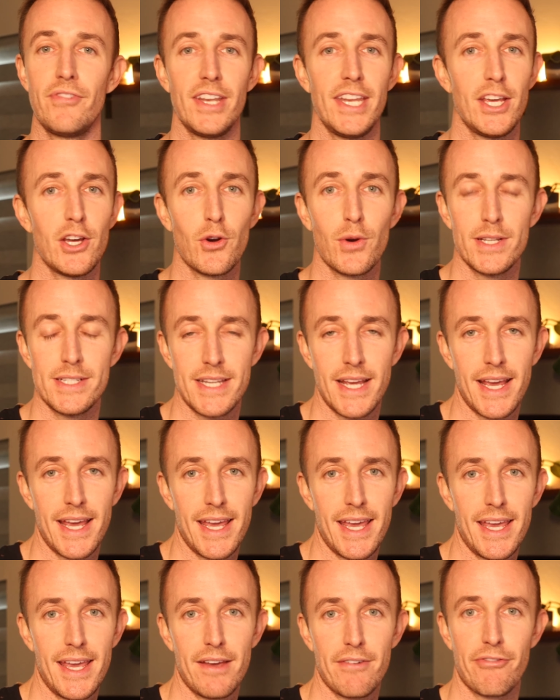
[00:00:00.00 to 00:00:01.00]
video a
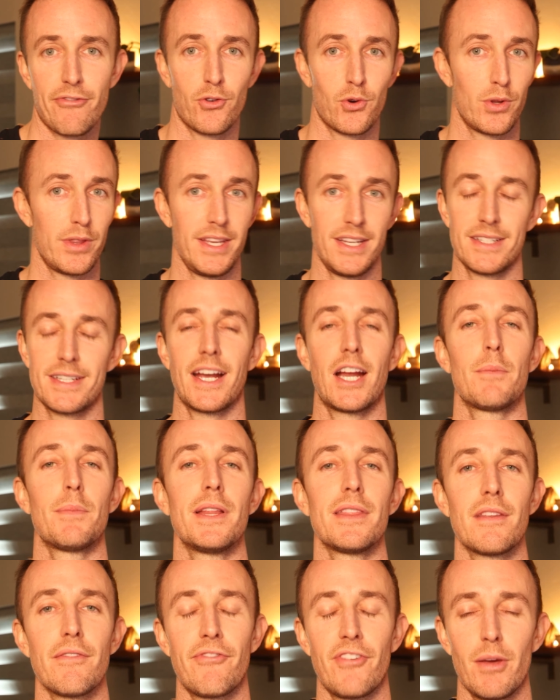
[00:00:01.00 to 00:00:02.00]
day for the entire
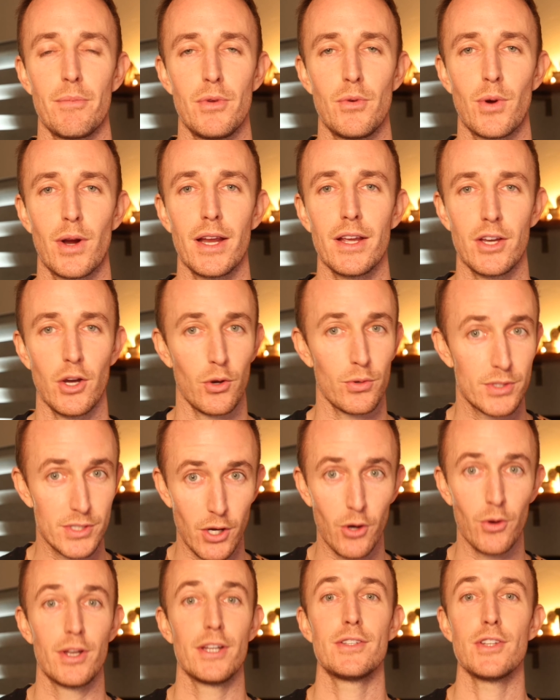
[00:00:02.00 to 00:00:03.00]
month of February, go
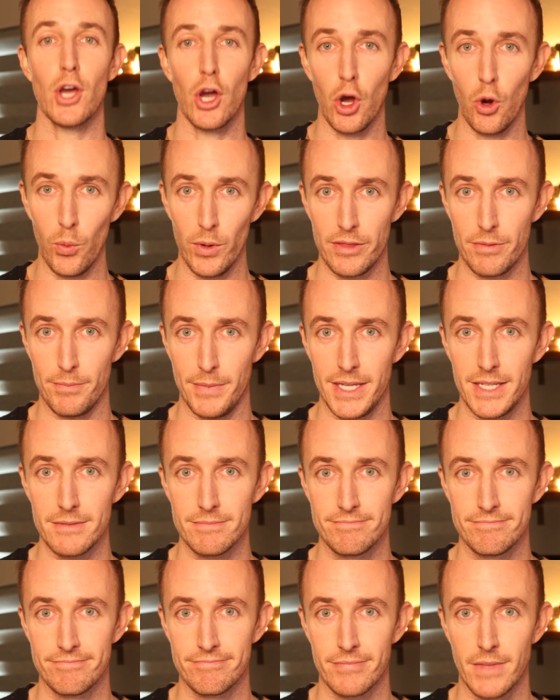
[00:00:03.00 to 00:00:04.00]
toe to toe with
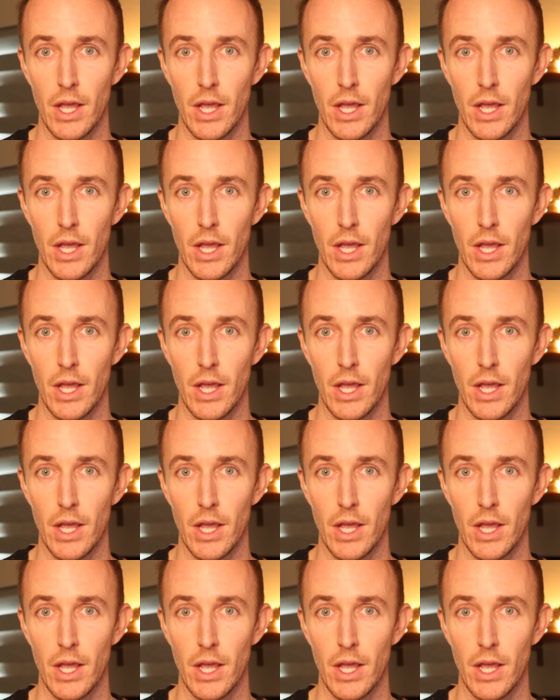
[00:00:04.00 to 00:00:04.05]
me.